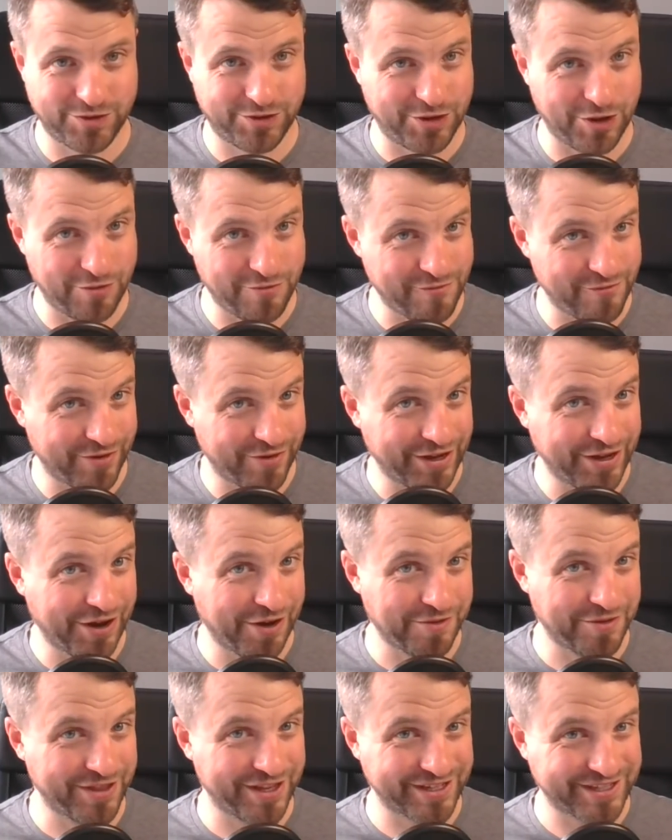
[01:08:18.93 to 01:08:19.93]
don't really
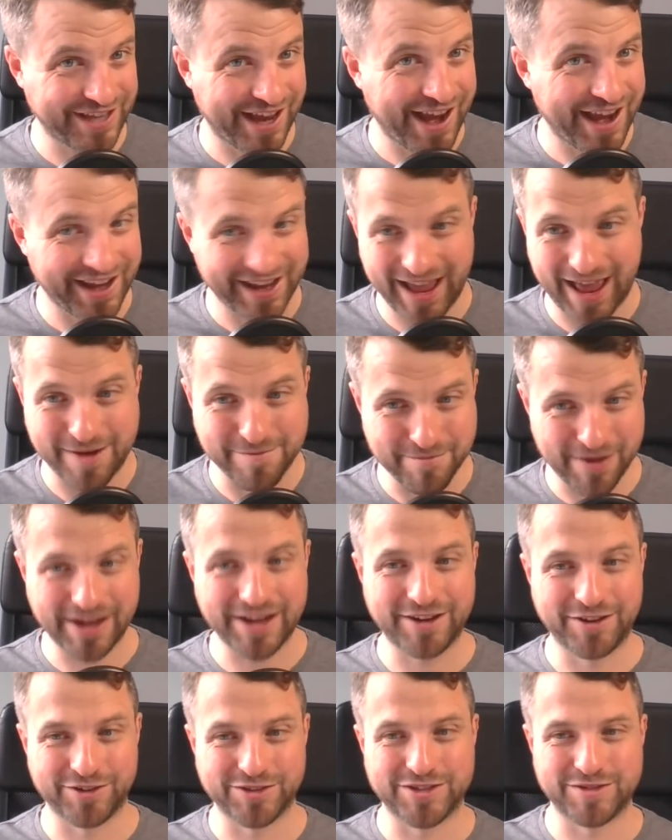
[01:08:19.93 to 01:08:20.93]
know what they're saying and
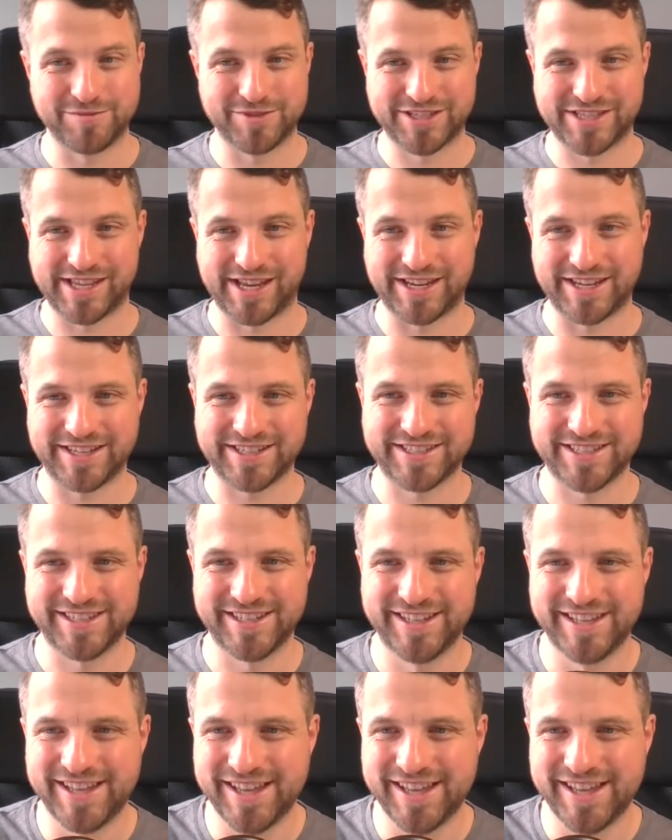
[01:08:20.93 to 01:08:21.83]
make lots of mistakes.